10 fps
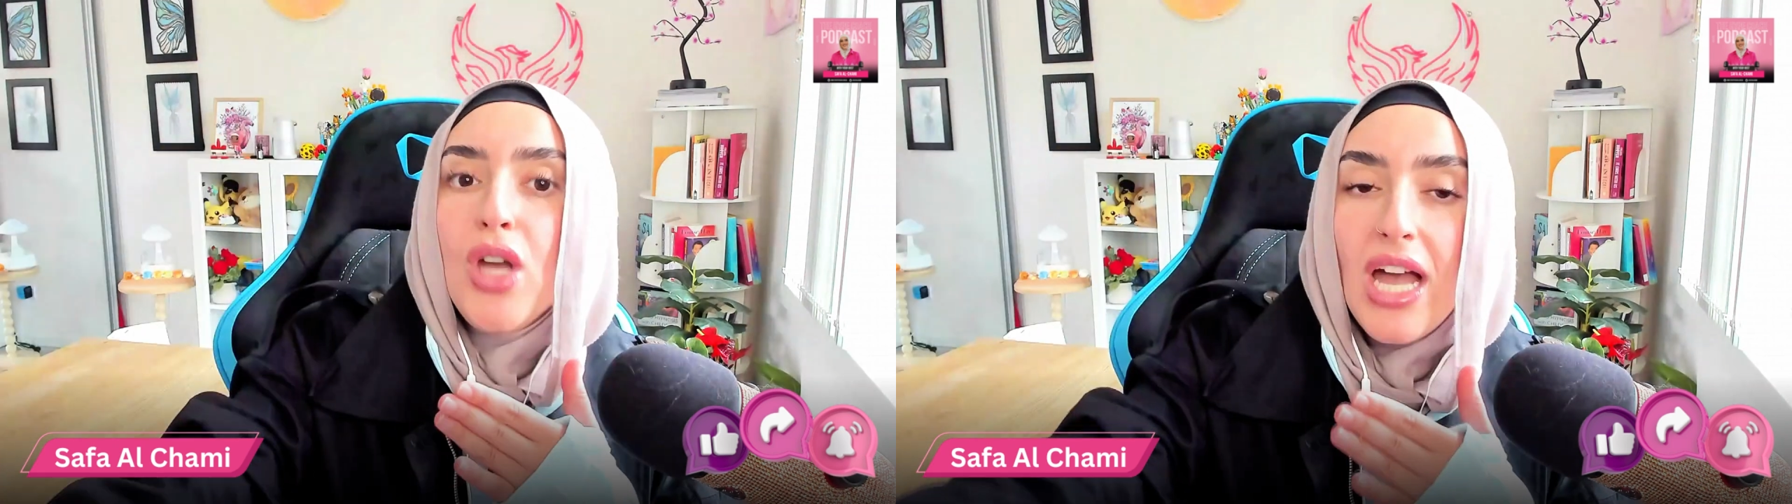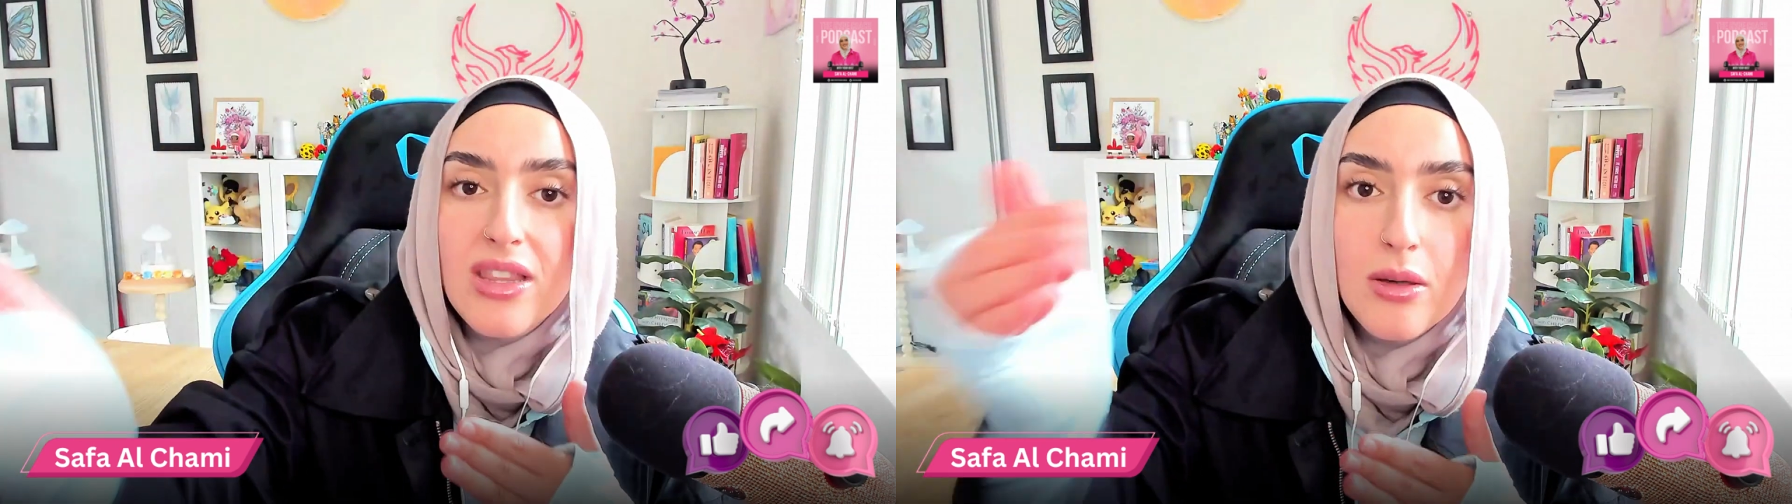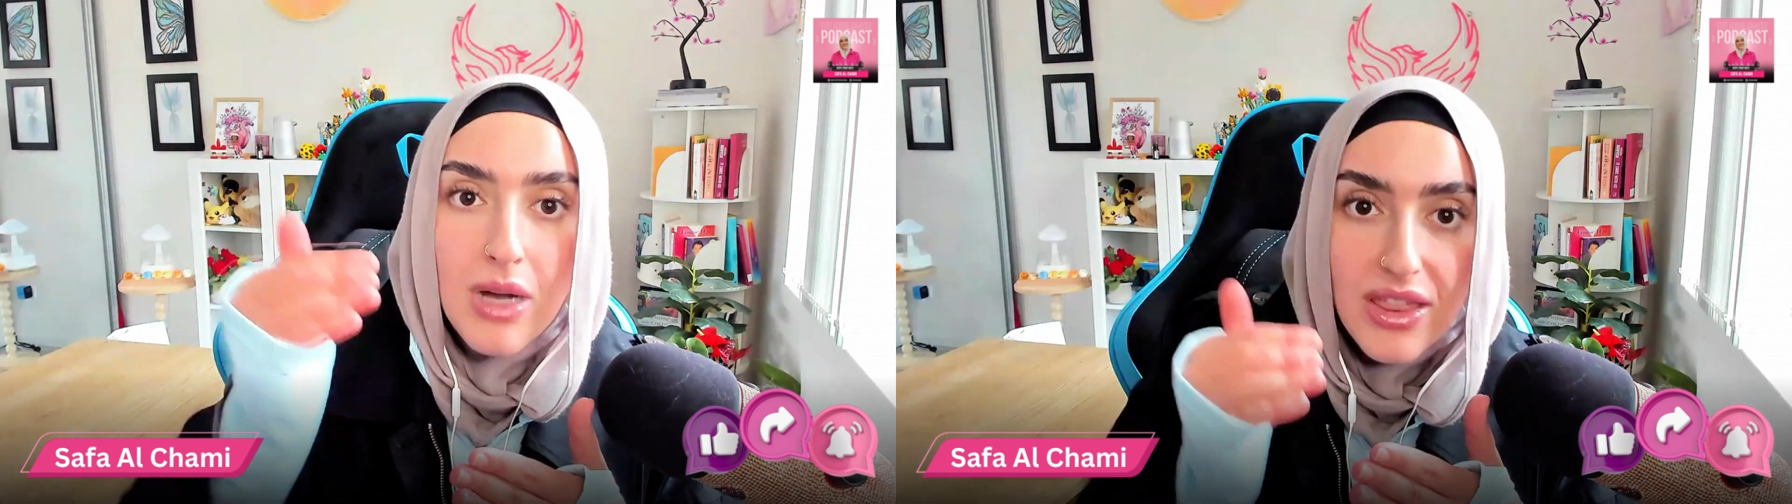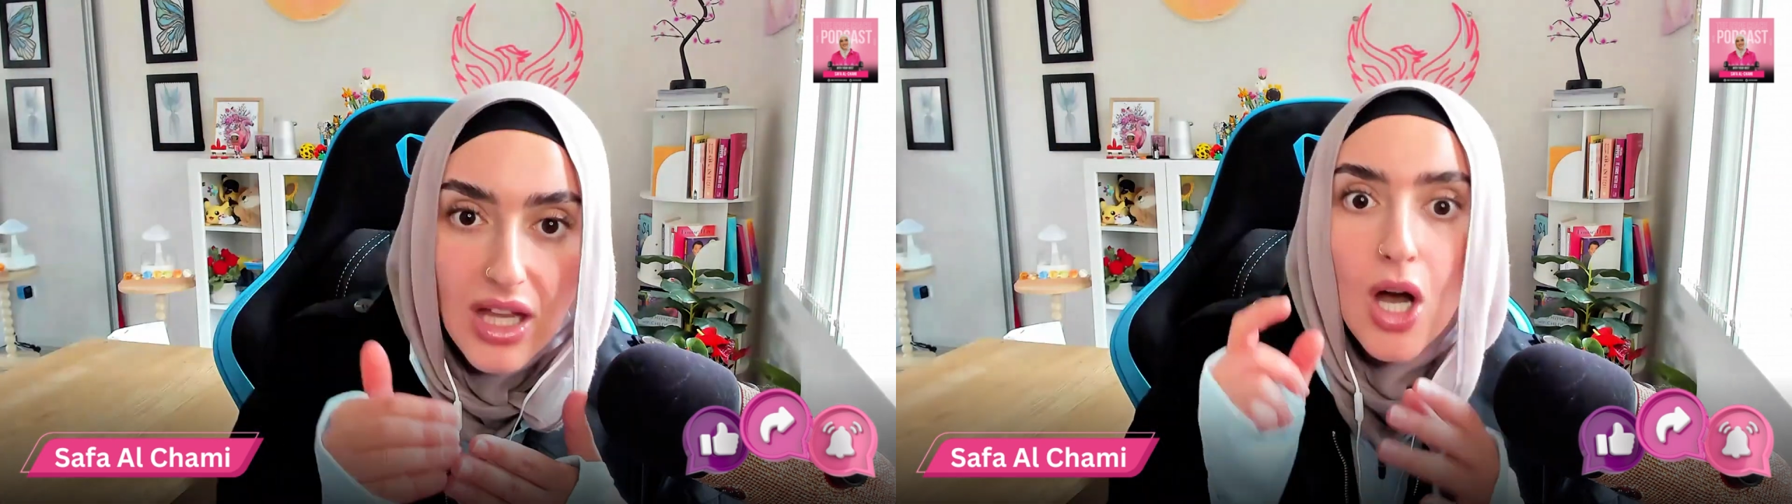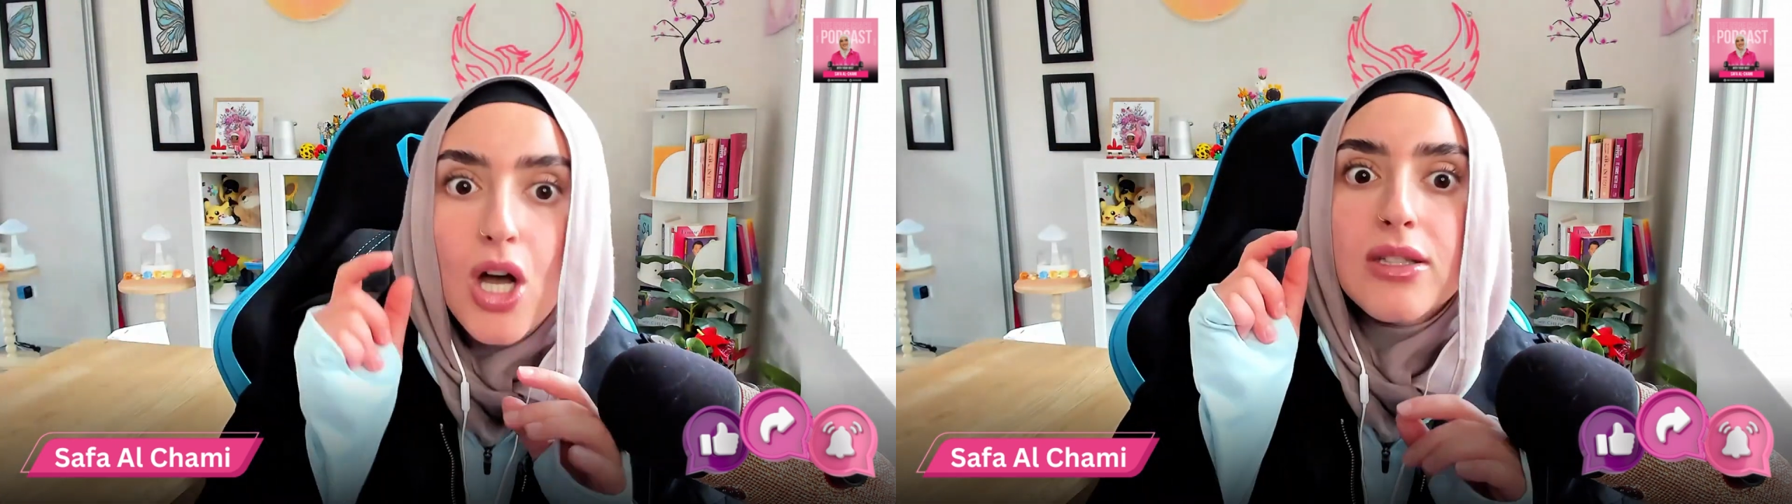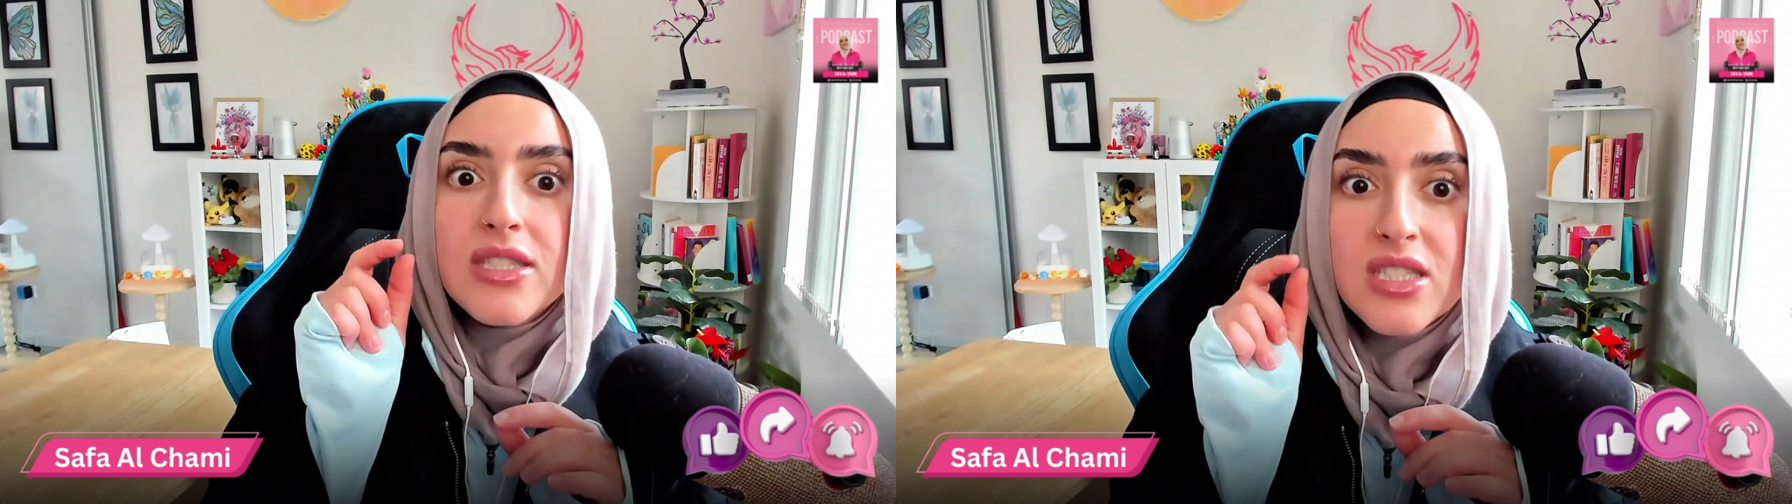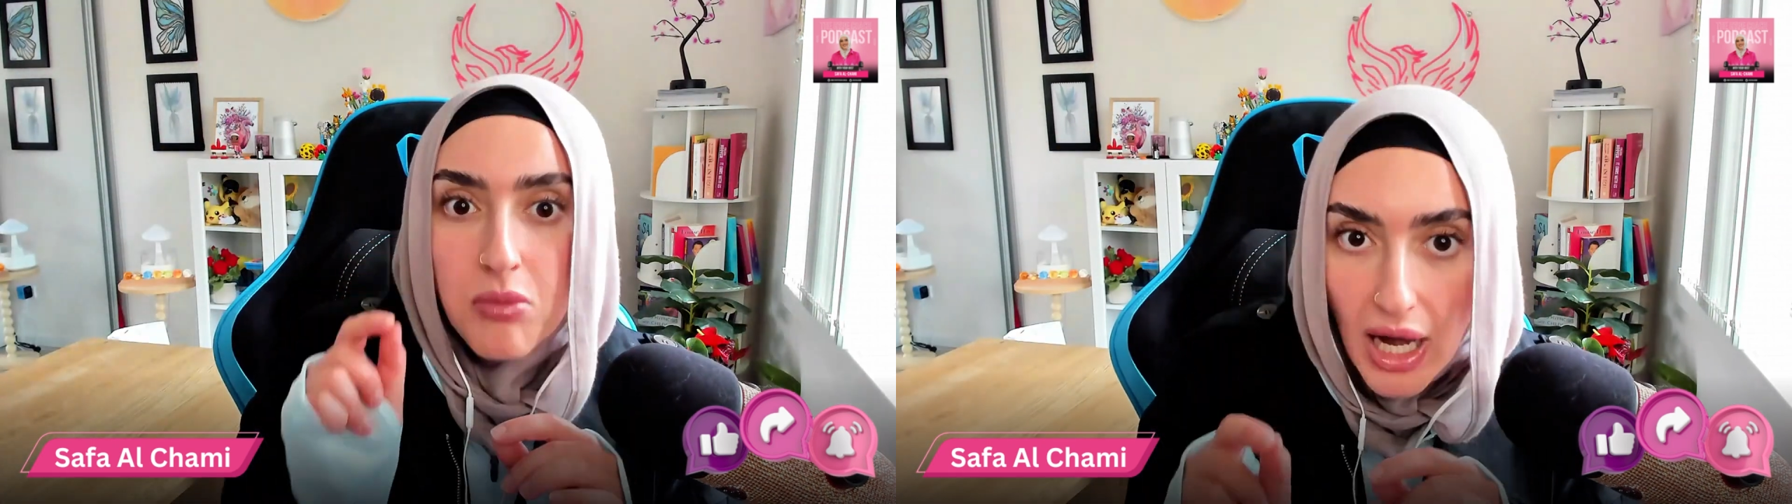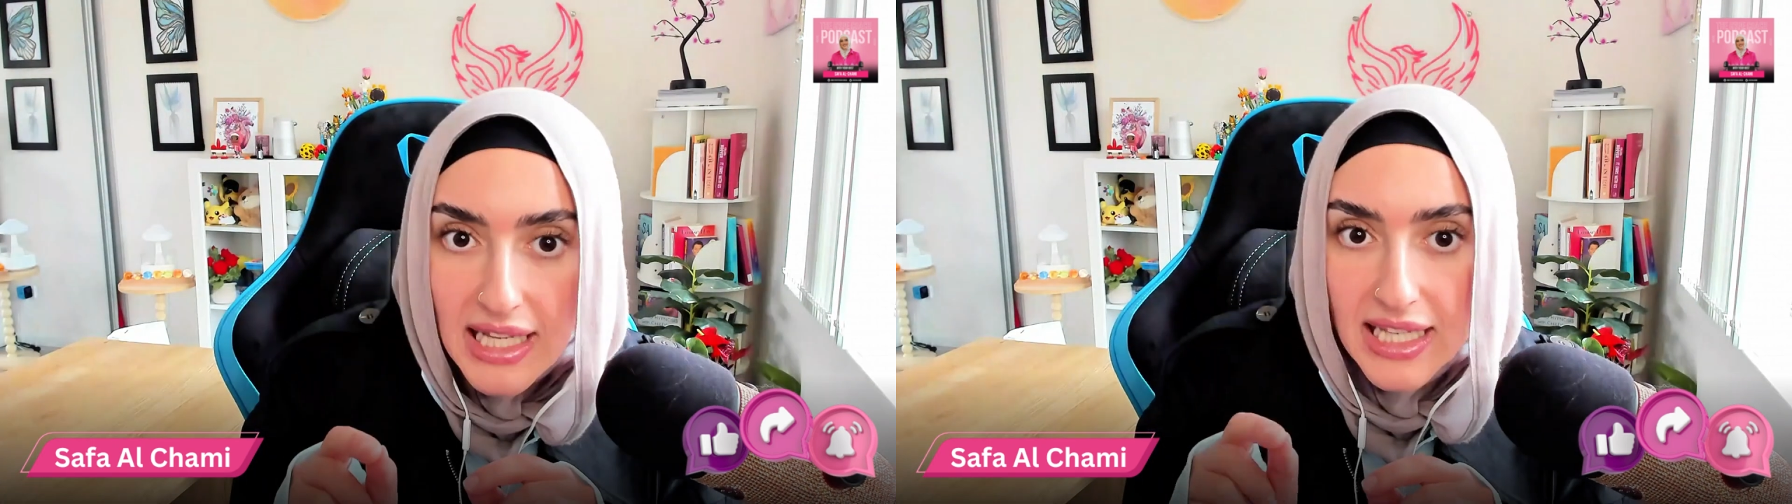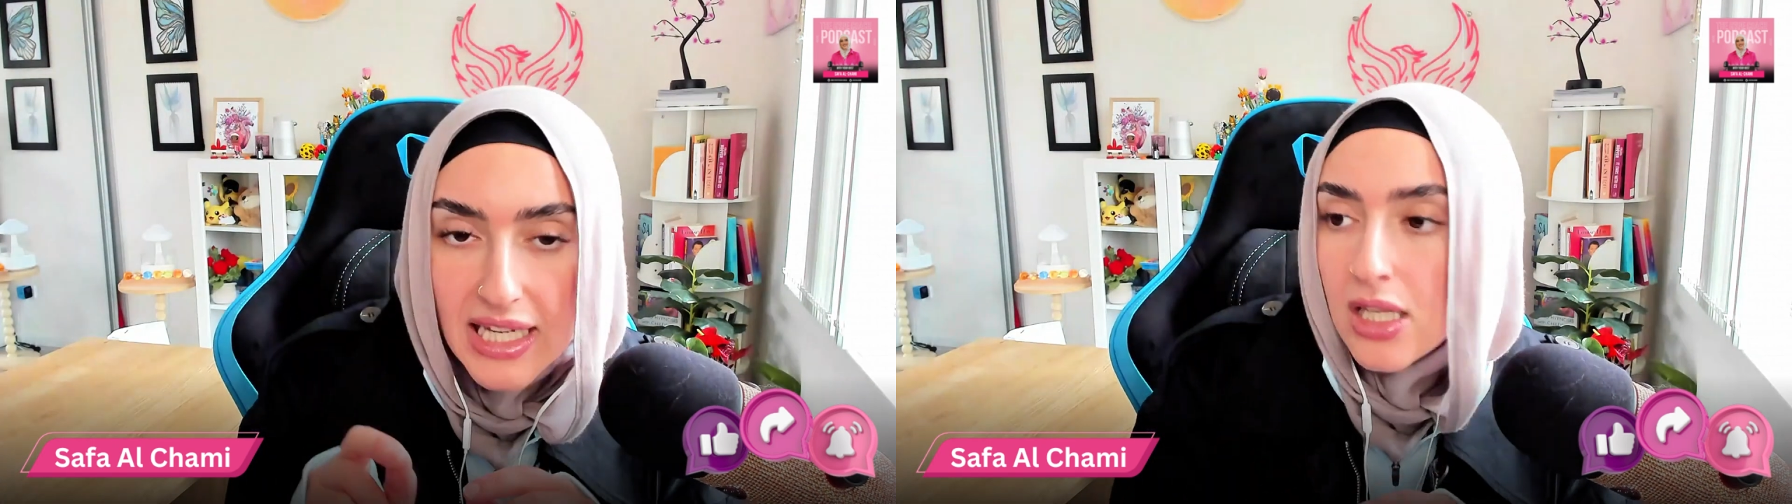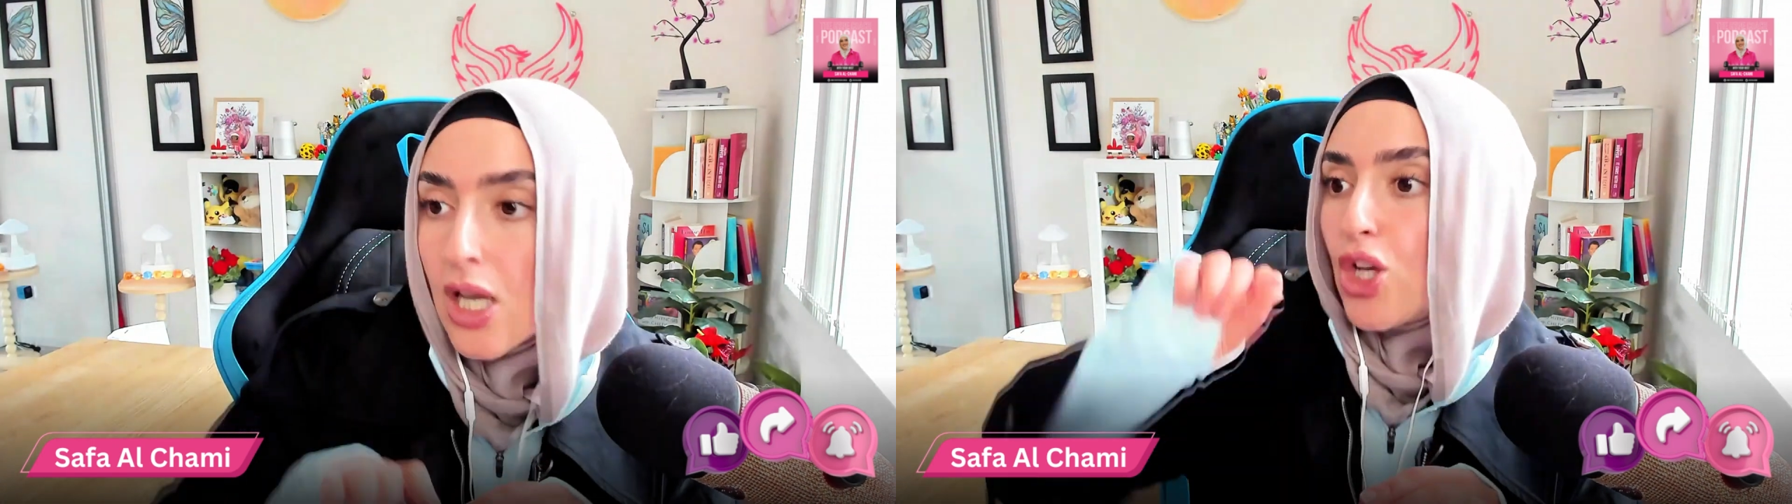and the mother smiling,